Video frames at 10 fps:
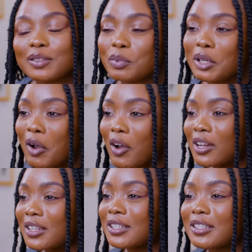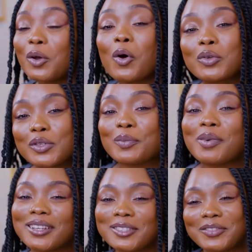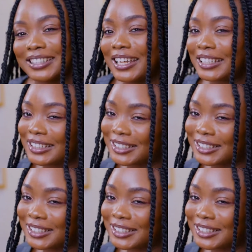because it's also part of an elite